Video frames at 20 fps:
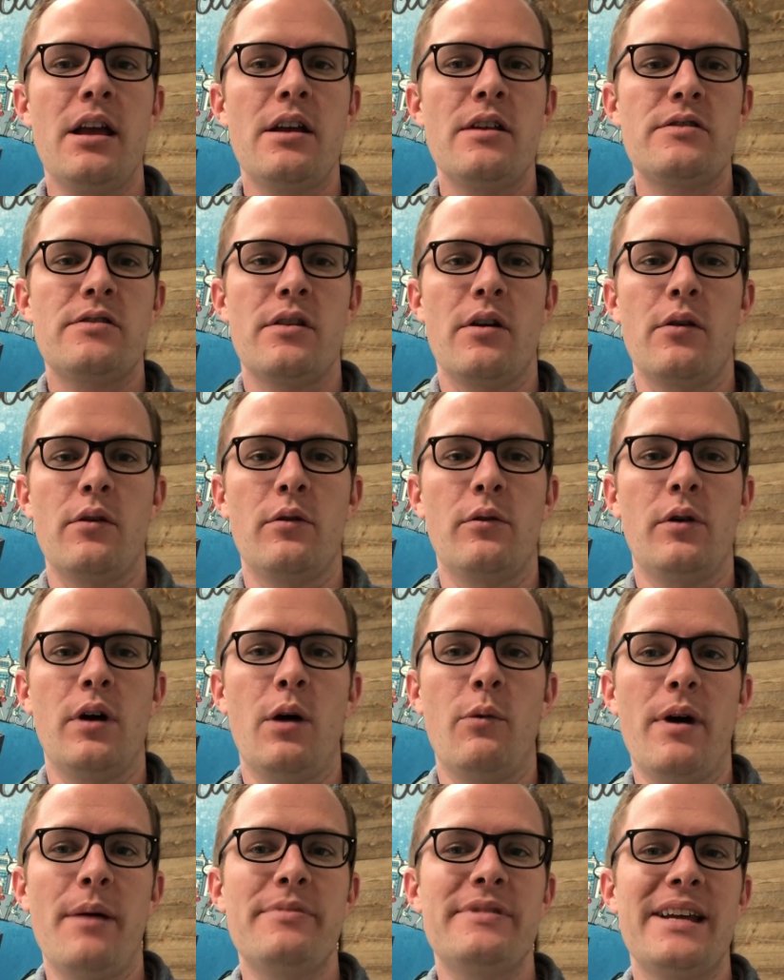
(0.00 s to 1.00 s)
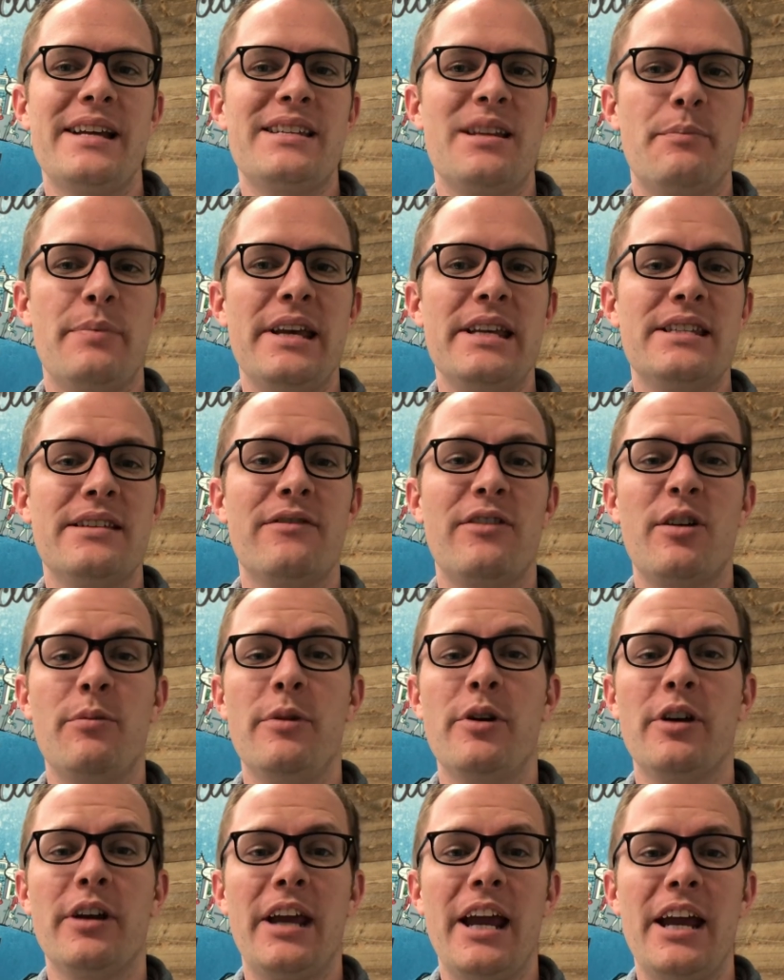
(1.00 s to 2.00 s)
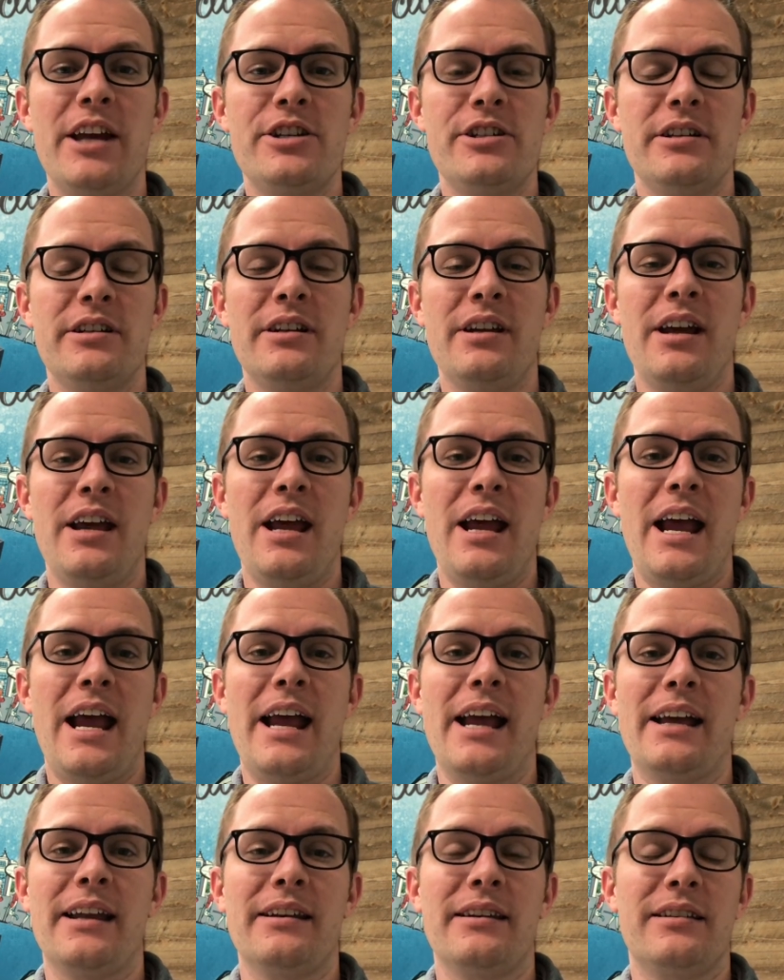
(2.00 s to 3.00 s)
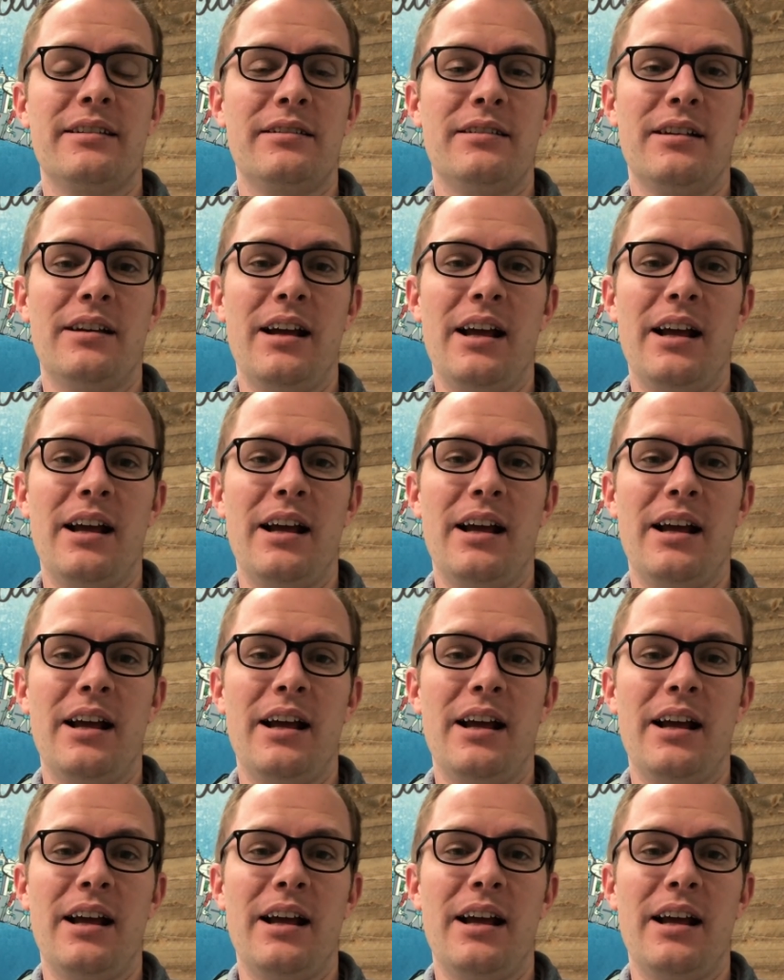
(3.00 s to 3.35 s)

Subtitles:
So a website's a piece of communication, and